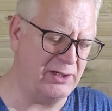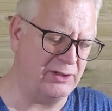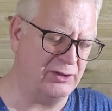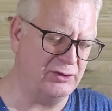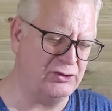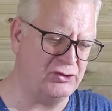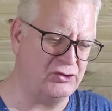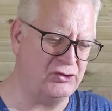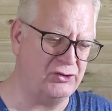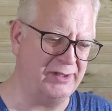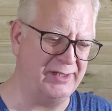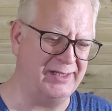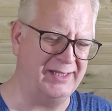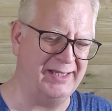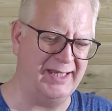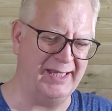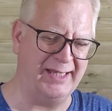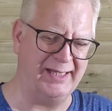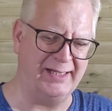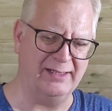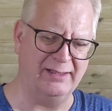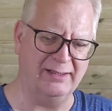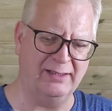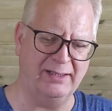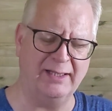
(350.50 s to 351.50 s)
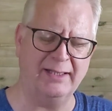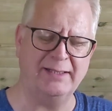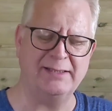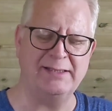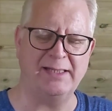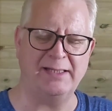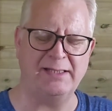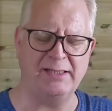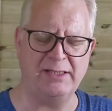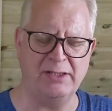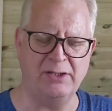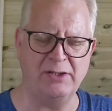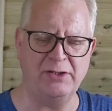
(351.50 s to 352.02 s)
not drinking, like I
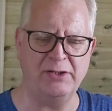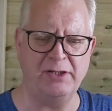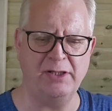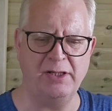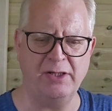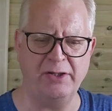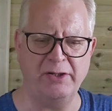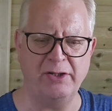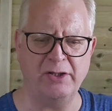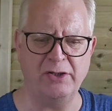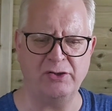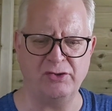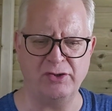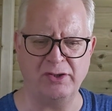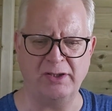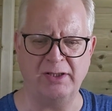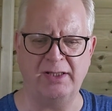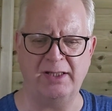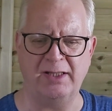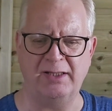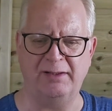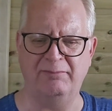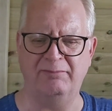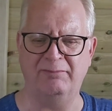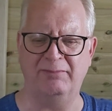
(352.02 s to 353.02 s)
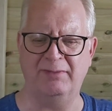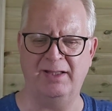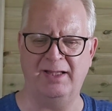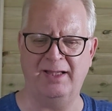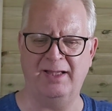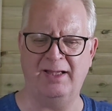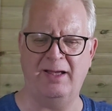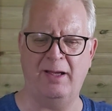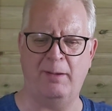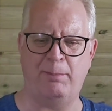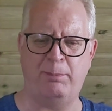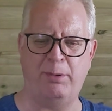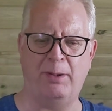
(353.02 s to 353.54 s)
said, you know you're not drinking
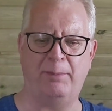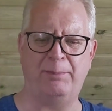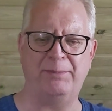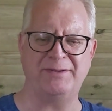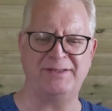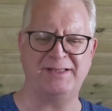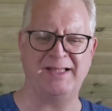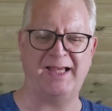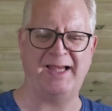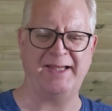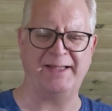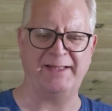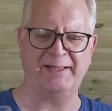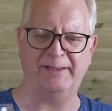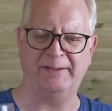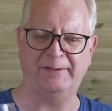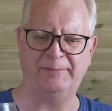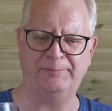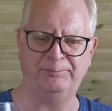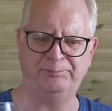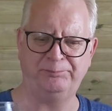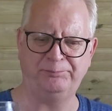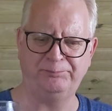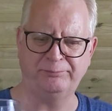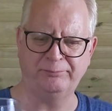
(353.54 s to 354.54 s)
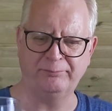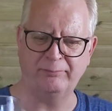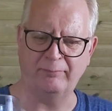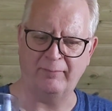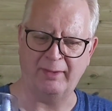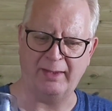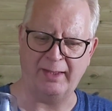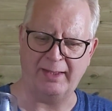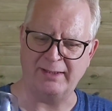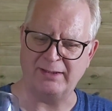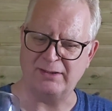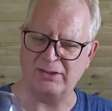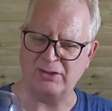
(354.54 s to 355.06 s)
a proper cider.
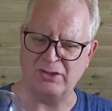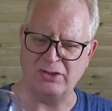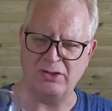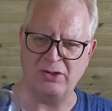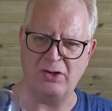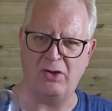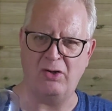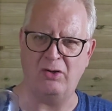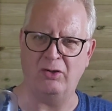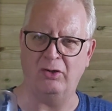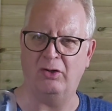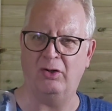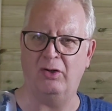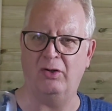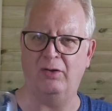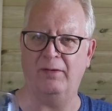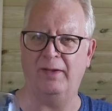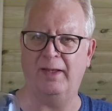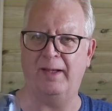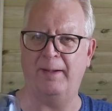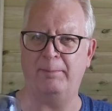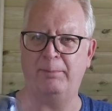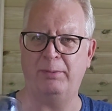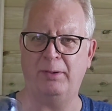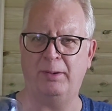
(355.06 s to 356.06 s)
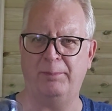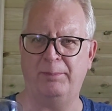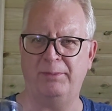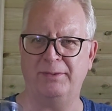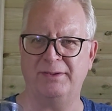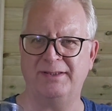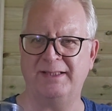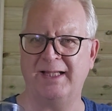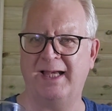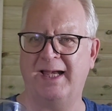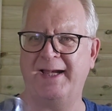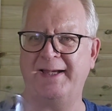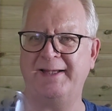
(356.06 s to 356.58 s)
It's not got that proper
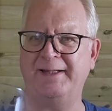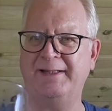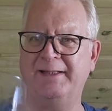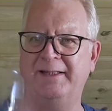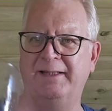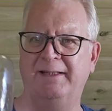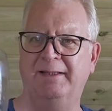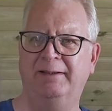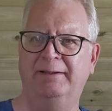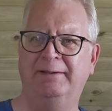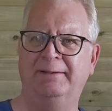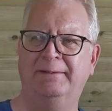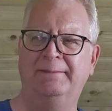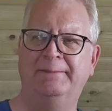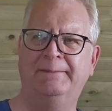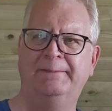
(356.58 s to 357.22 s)
cider